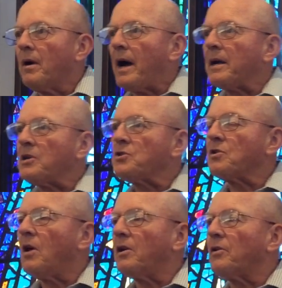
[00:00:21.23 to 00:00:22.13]
I guess you'd
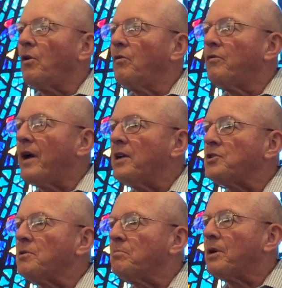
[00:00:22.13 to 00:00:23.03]
call it
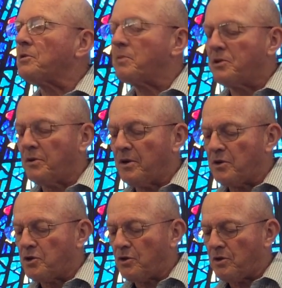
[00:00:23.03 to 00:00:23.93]
old-fashioned
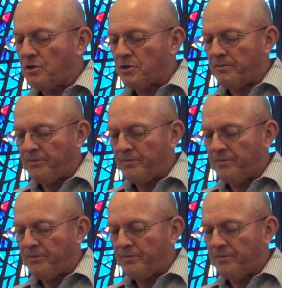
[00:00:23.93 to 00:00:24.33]
Presbyterian church.